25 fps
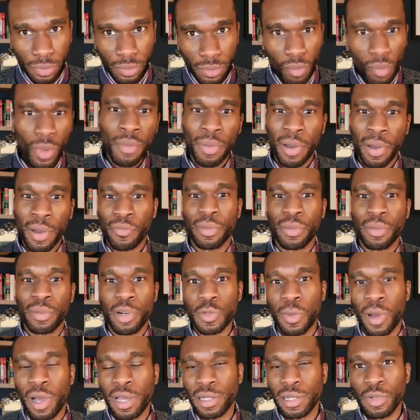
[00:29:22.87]
But for the
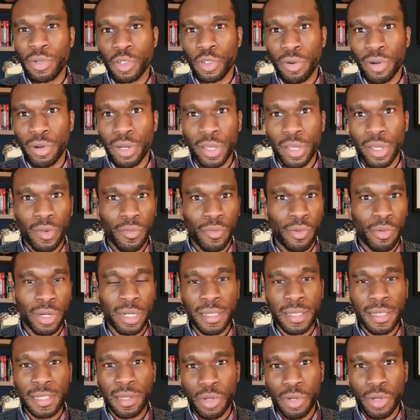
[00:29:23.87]
most part, the majority of front
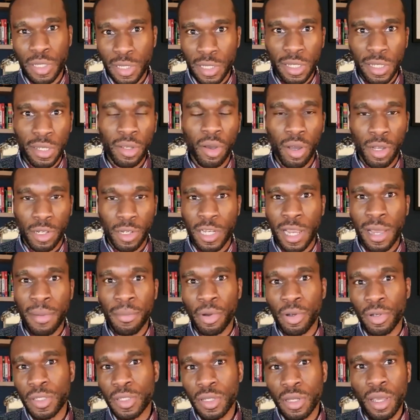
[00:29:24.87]
ends that we see are
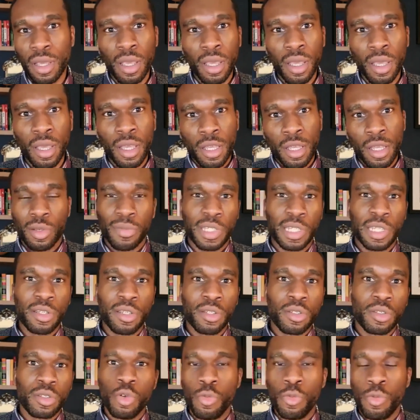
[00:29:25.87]
chatbots. So I've
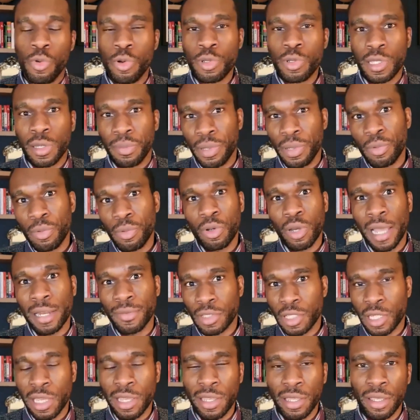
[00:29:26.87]
seen two routes that people kind
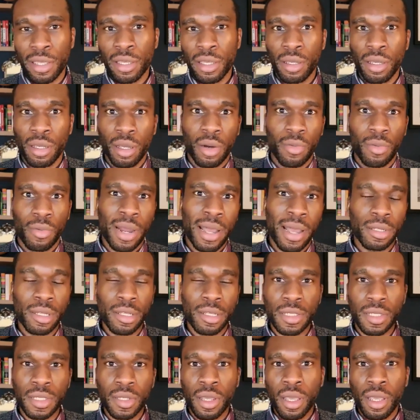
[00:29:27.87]
of take around
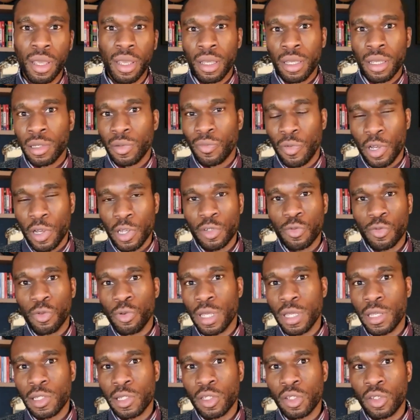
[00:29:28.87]
this. The first
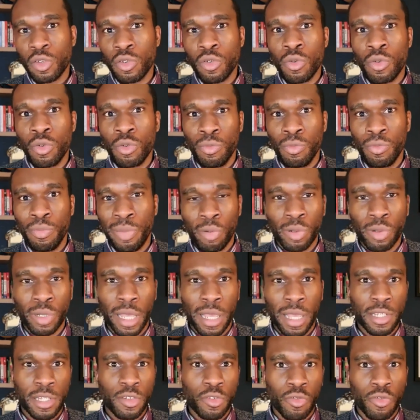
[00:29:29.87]
route is to build
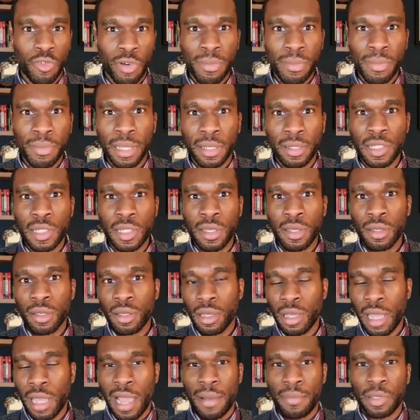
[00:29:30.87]
a Streamlit
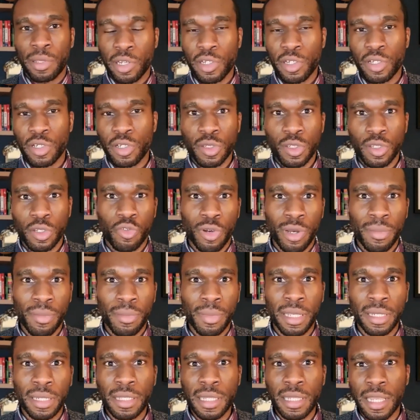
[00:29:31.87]
application. So
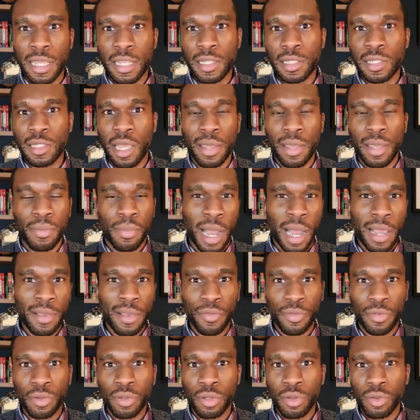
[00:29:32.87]
Streamlit is a
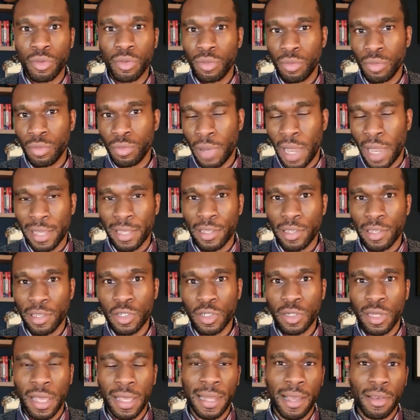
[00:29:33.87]
Python
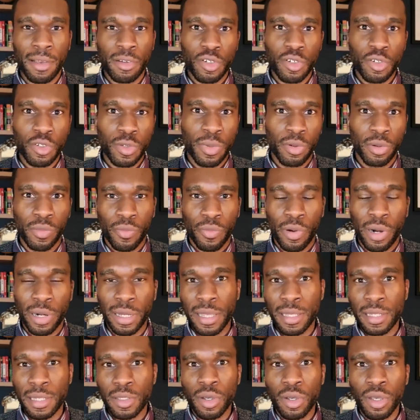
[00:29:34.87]
package that allows you to build a front
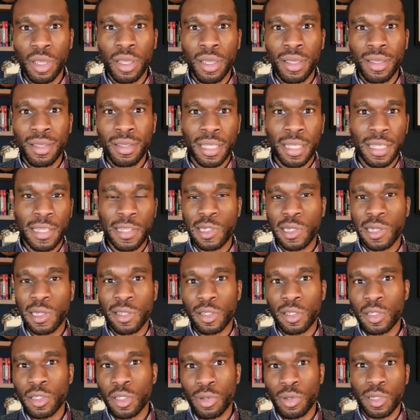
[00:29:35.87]
end
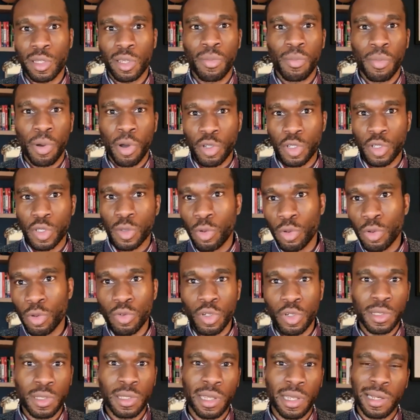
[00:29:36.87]
easily. So it's composable. You
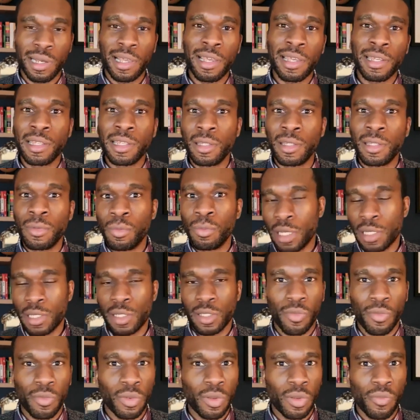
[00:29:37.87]
just declare the
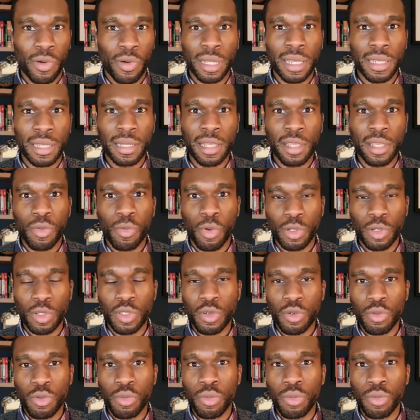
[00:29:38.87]
bits of the front end that you want
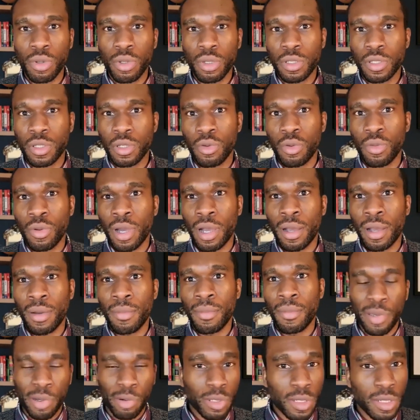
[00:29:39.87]
to
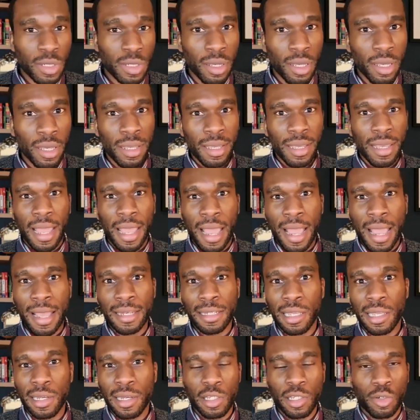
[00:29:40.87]
build,
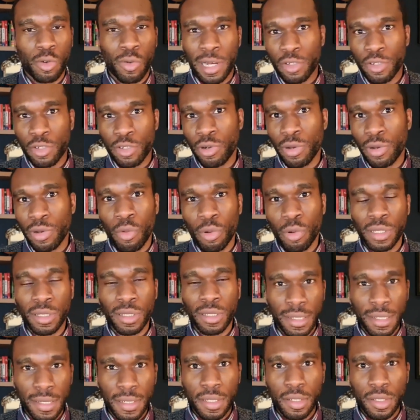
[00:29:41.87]
and it is quite straightforward
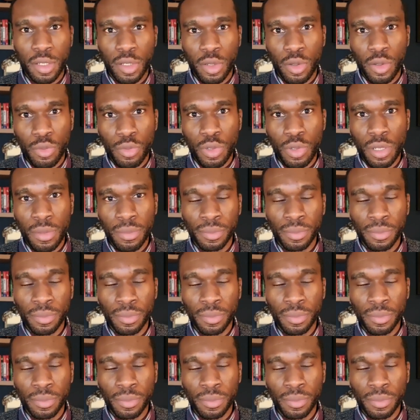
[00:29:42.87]
and easy to use.